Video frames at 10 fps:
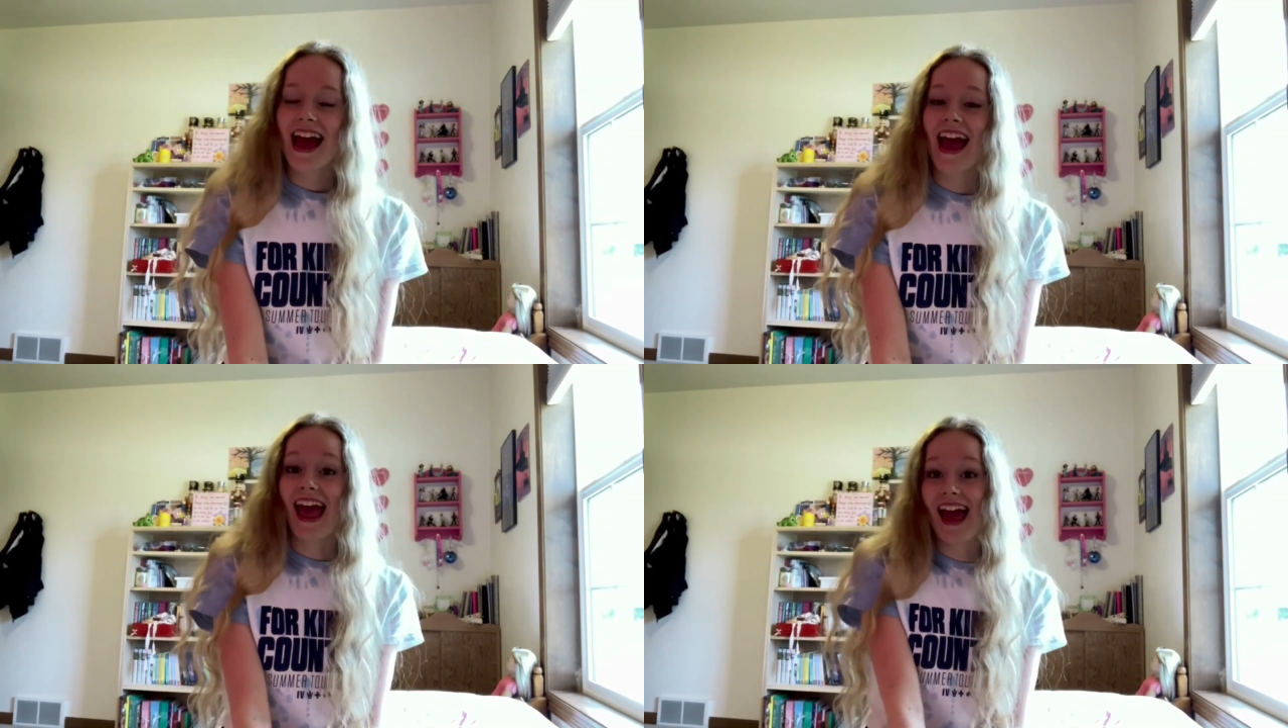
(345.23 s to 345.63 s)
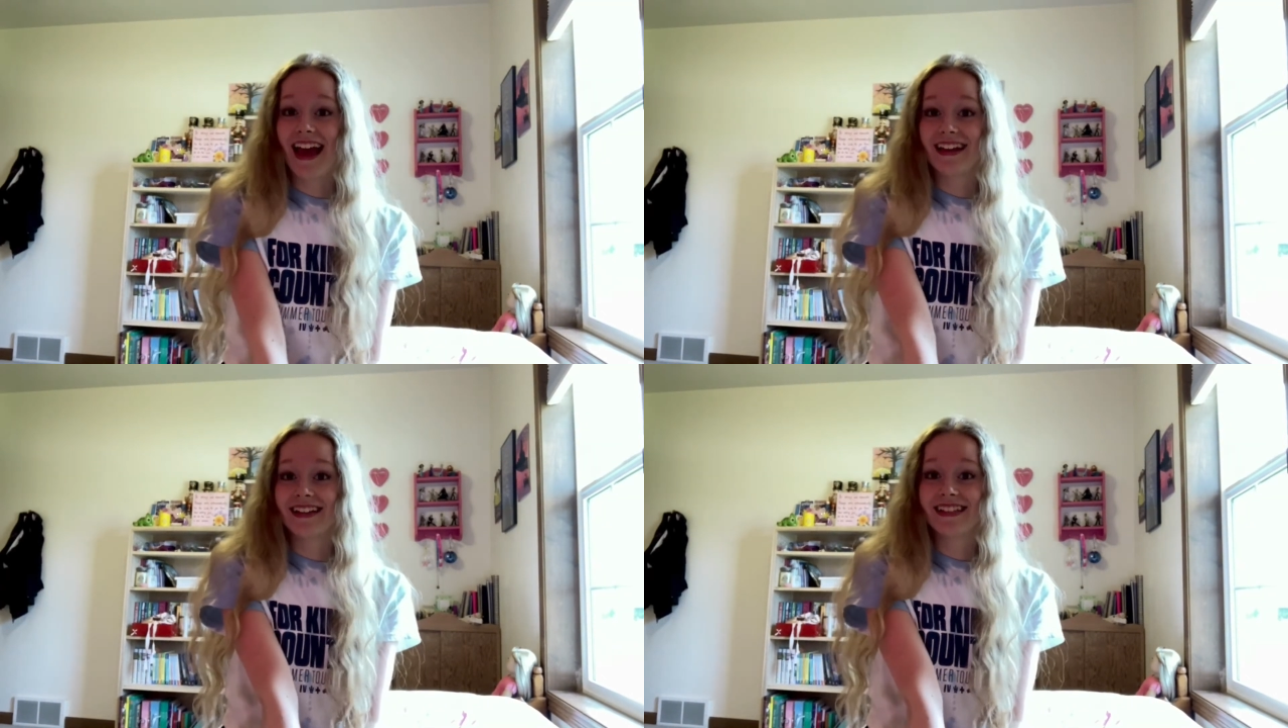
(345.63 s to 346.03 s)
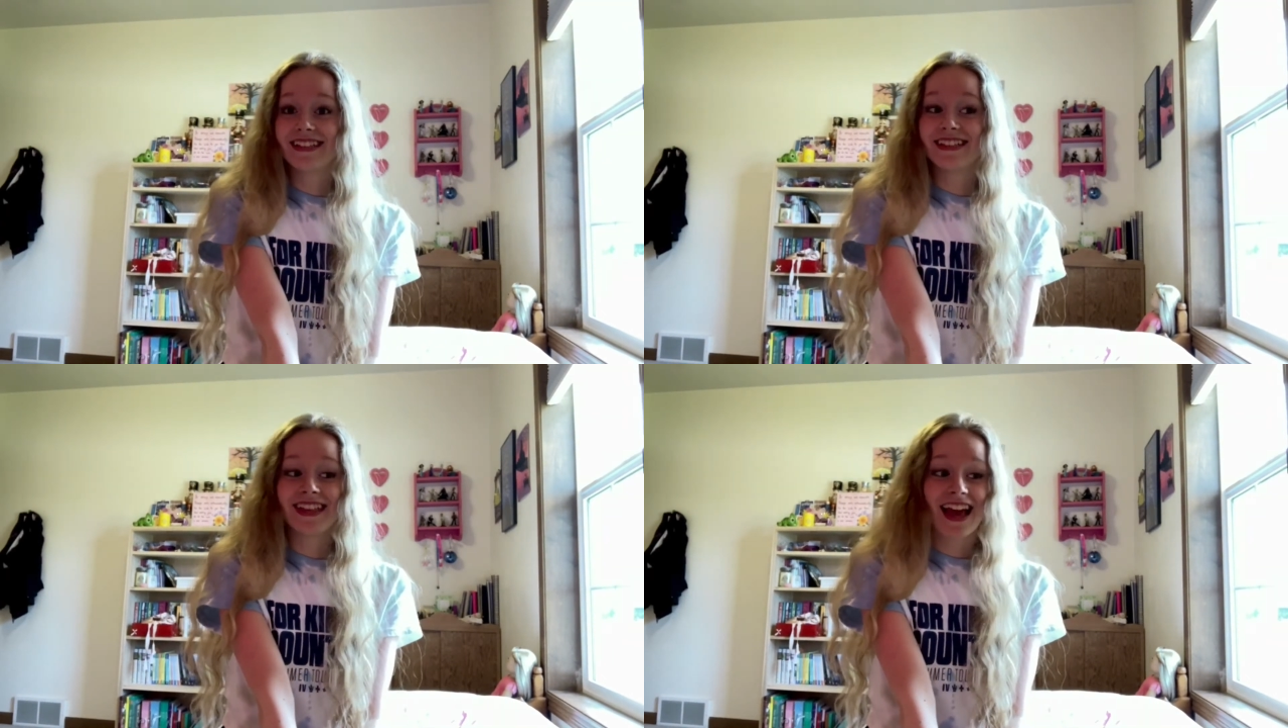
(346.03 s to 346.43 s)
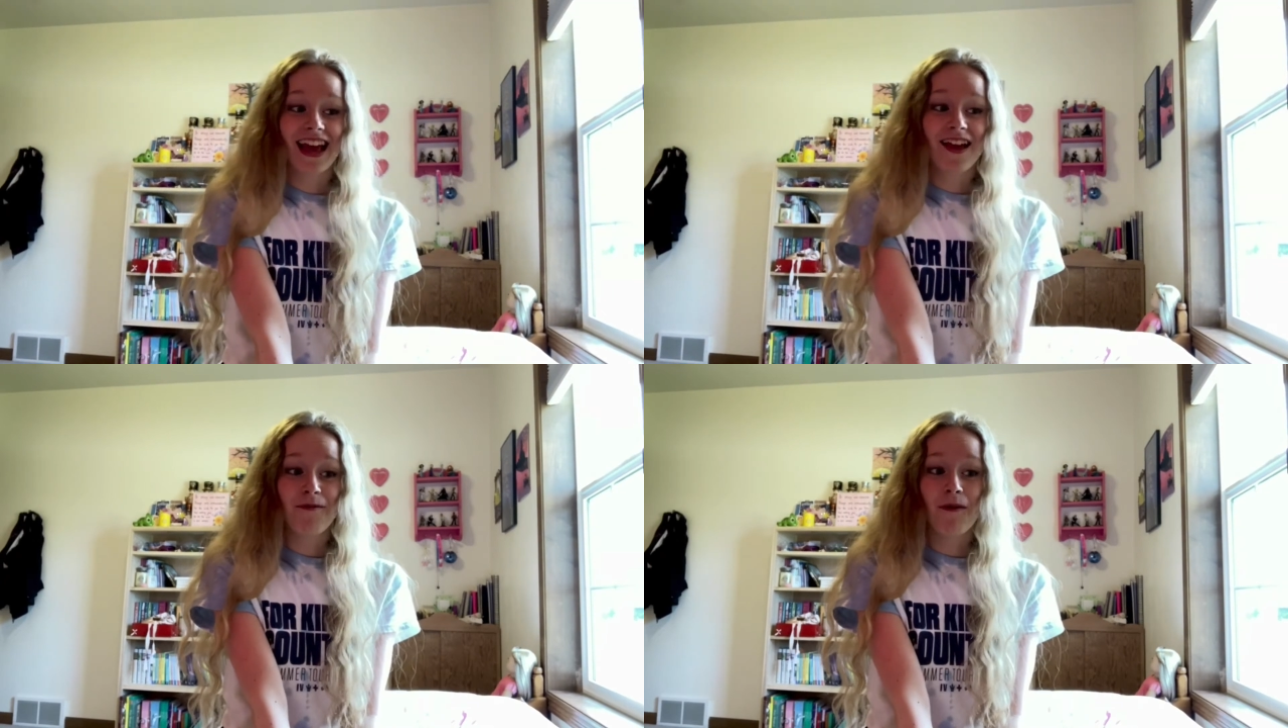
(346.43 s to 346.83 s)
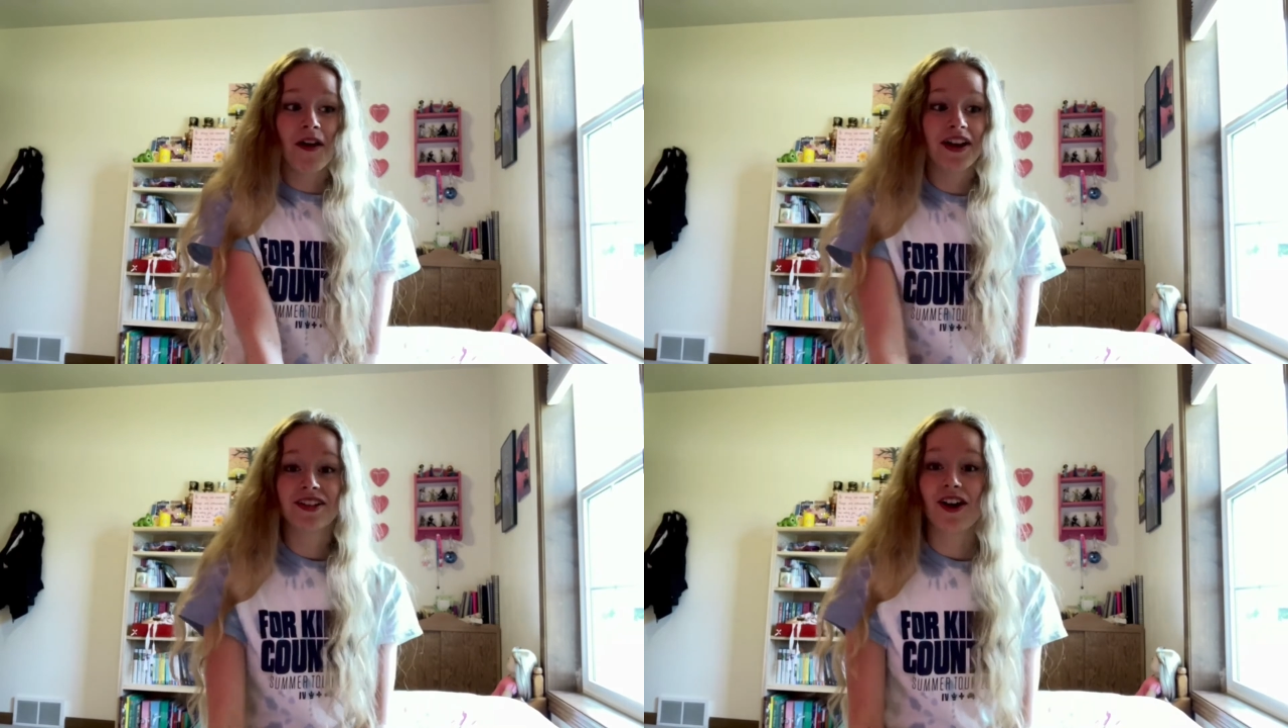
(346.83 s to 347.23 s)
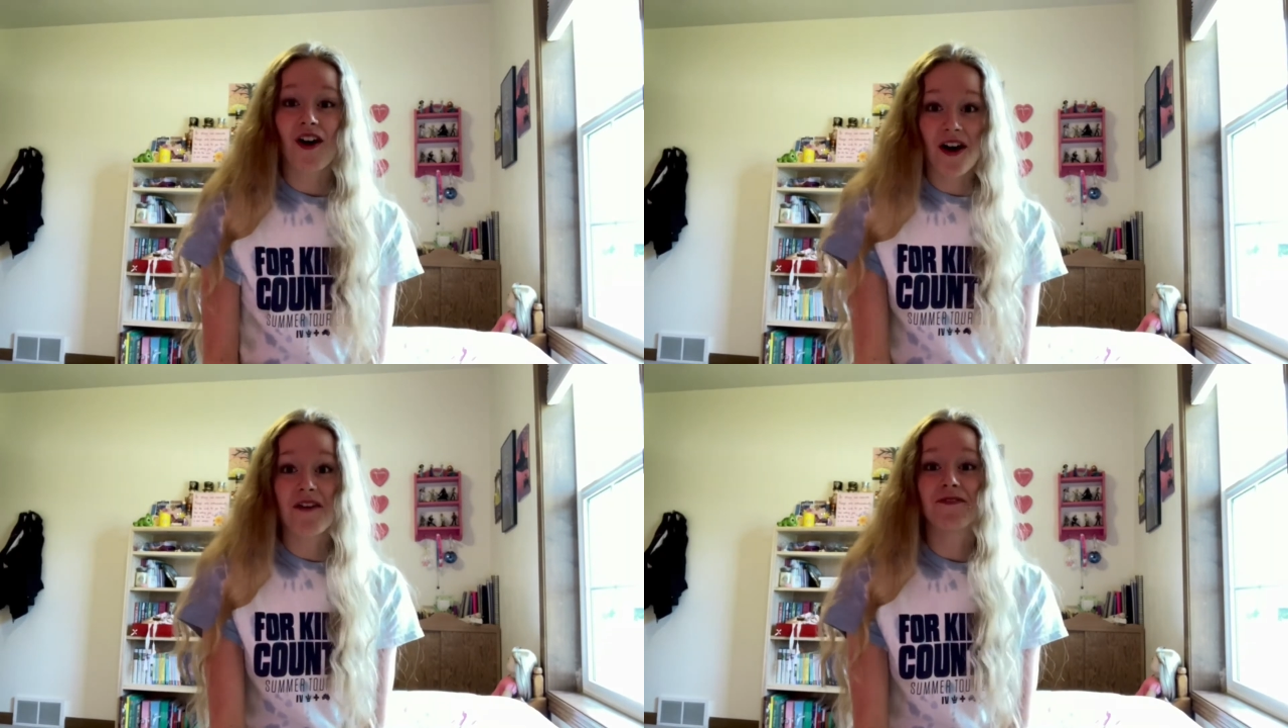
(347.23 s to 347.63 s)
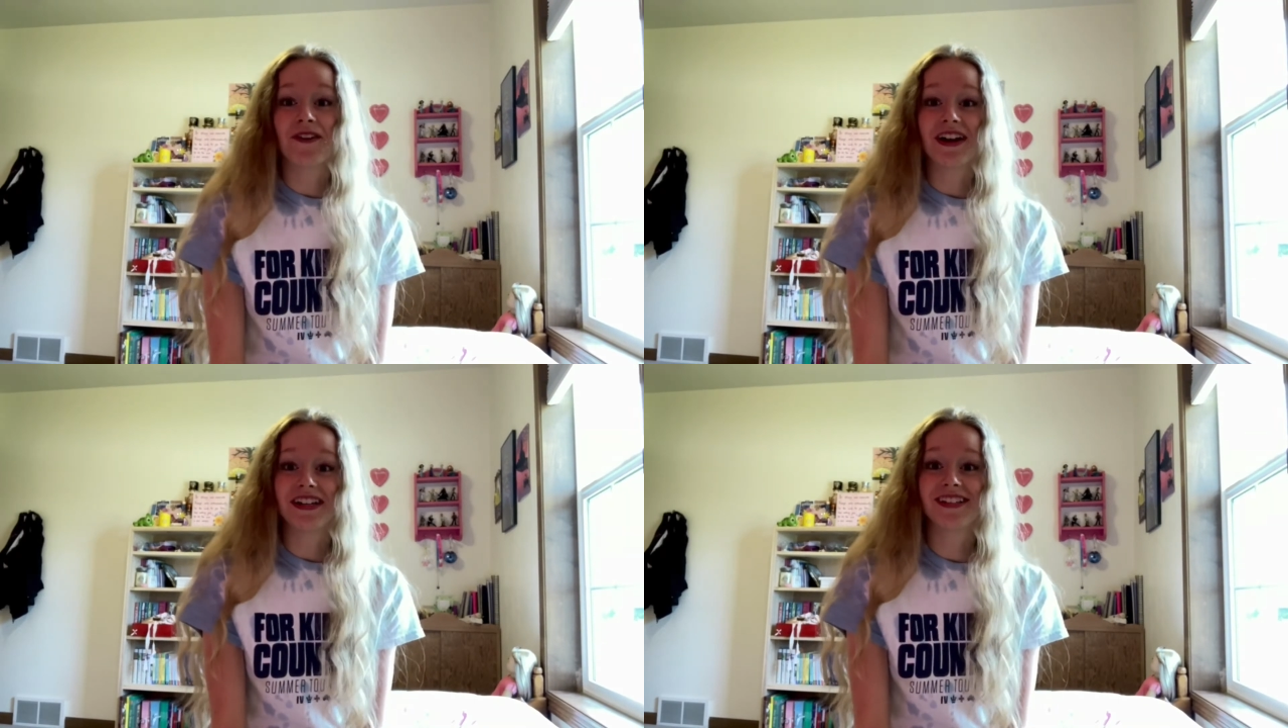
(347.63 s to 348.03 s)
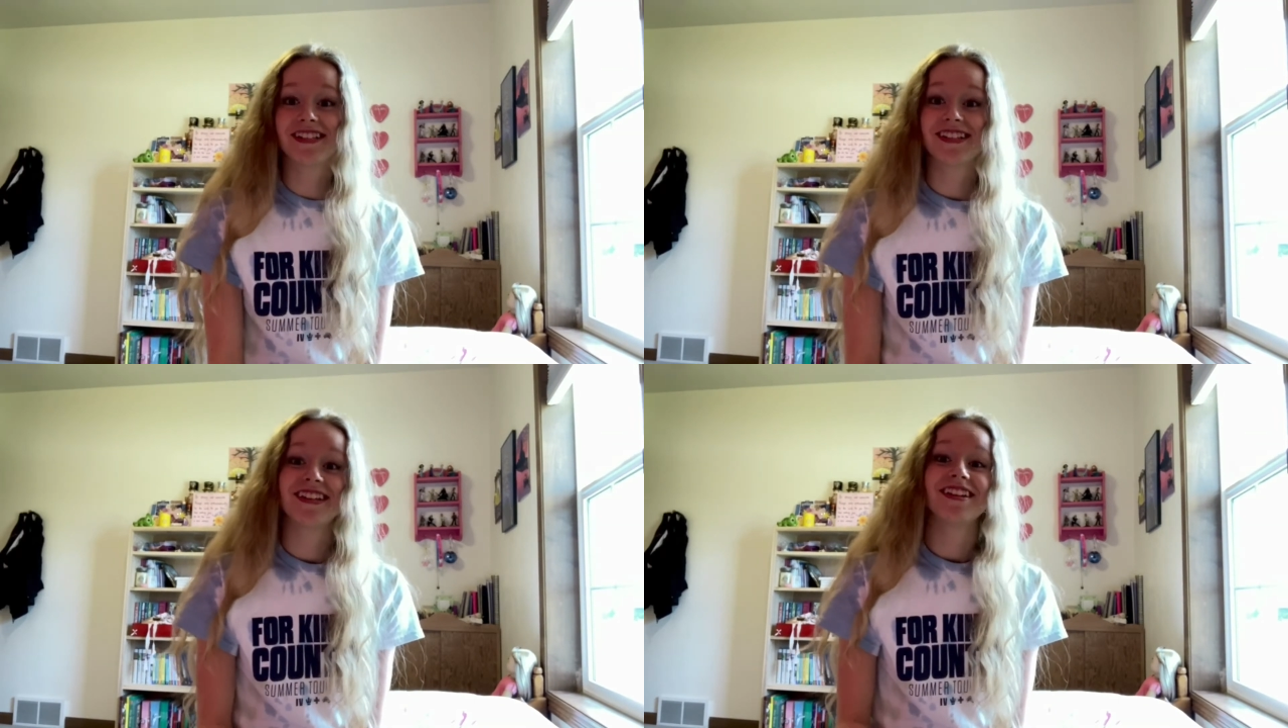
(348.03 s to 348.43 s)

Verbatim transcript: And they wanted to offer us